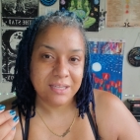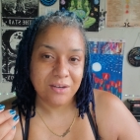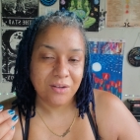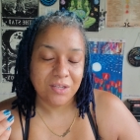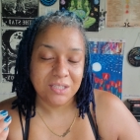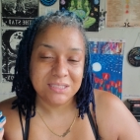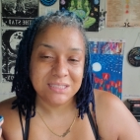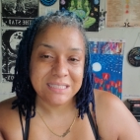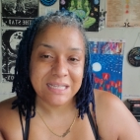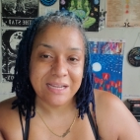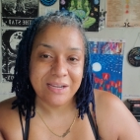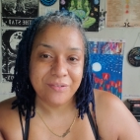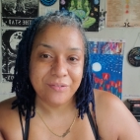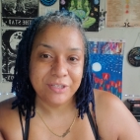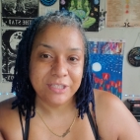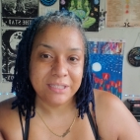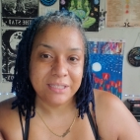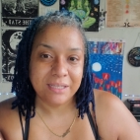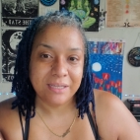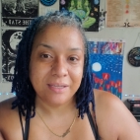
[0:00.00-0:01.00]
They lost
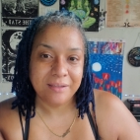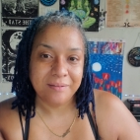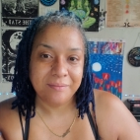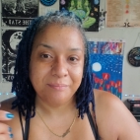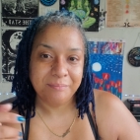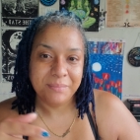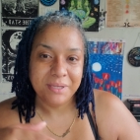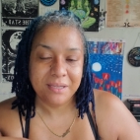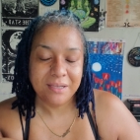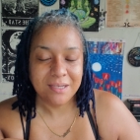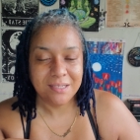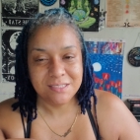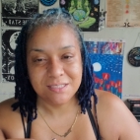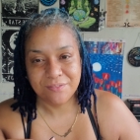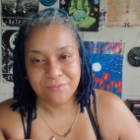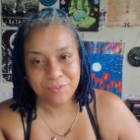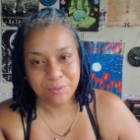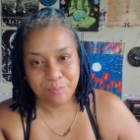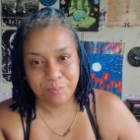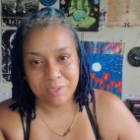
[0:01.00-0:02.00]
everything because
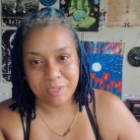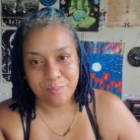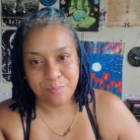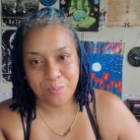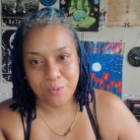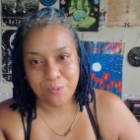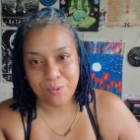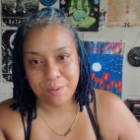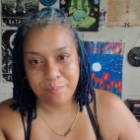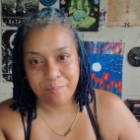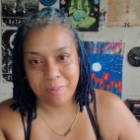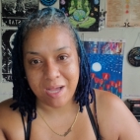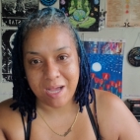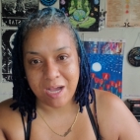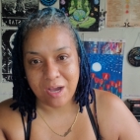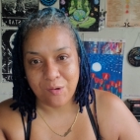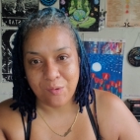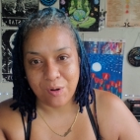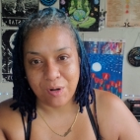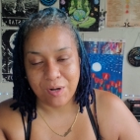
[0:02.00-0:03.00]
of the people in
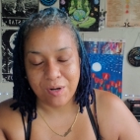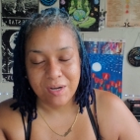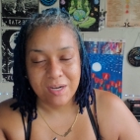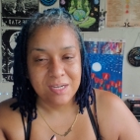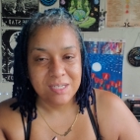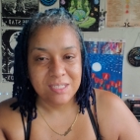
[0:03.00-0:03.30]
power